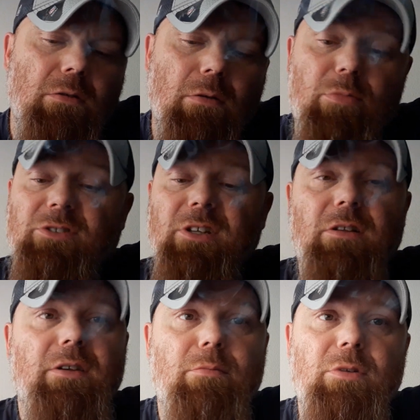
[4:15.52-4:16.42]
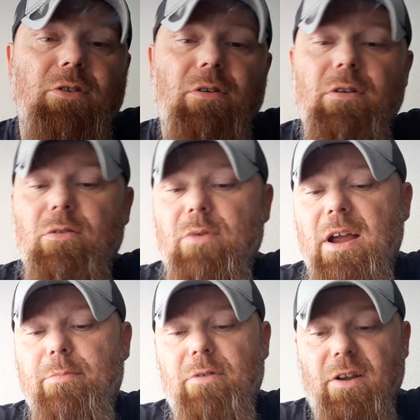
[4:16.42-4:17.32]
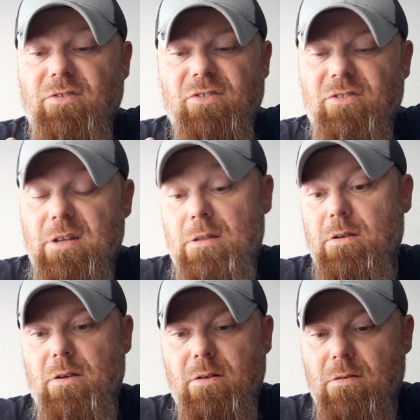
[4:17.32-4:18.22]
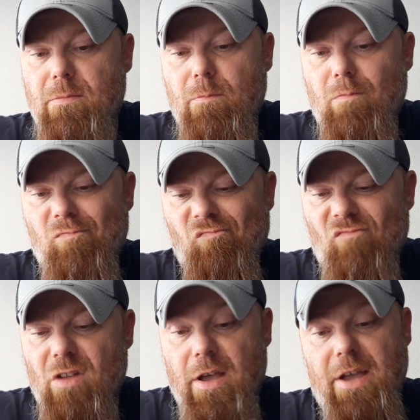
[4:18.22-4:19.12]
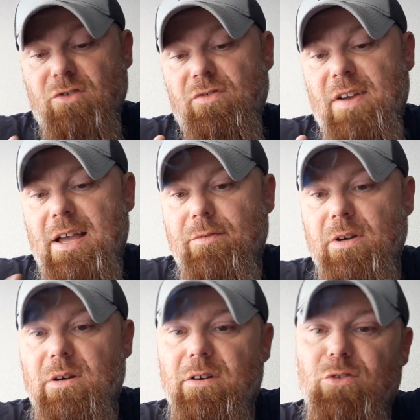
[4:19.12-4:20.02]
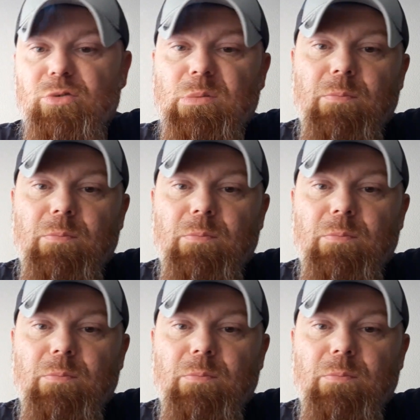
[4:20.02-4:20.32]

Brazilian Maduro wrapper. I just said that. Aged 5 years.